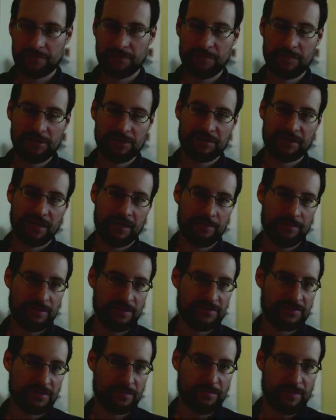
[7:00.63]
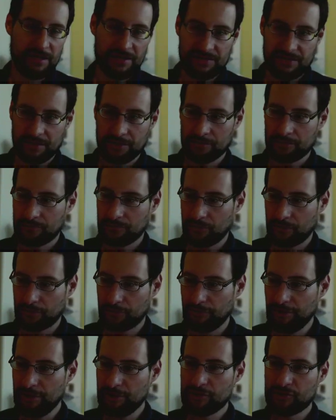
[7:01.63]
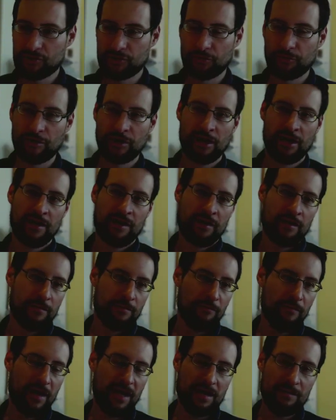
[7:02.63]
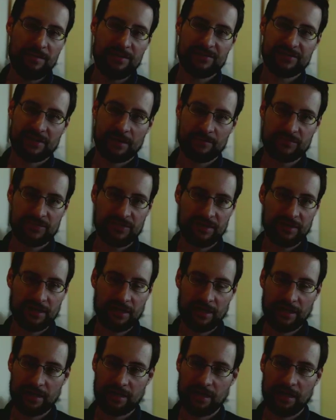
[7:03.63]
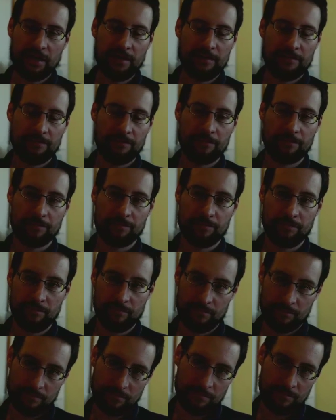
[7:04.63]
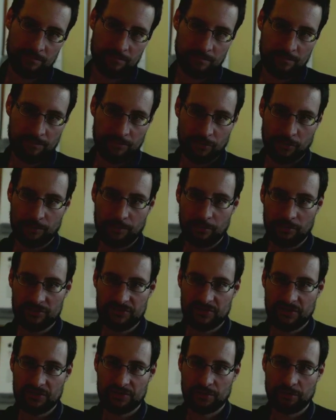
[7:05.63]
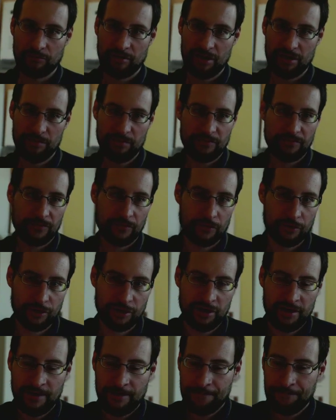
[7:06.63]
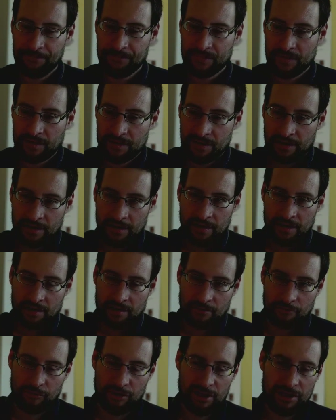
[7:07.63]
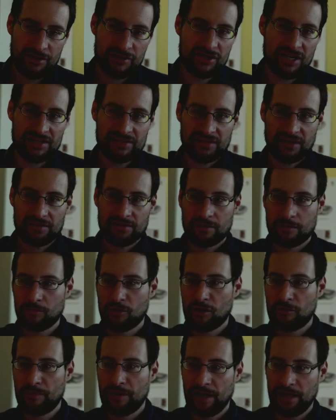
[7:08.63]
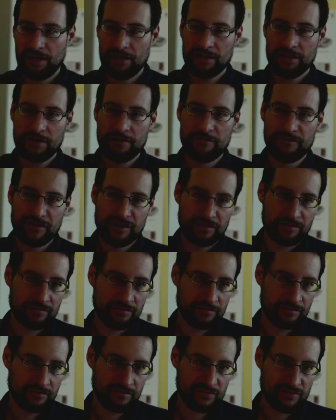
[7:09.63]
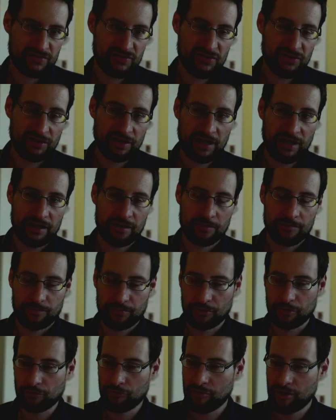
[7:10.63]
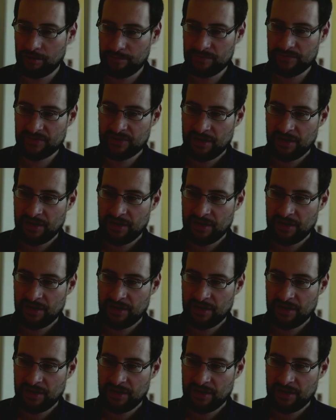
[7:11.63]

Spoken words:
build time is amazing, not really sure. Maybe something like I proposed this already before, really just-in-time compiling, even C-like programs,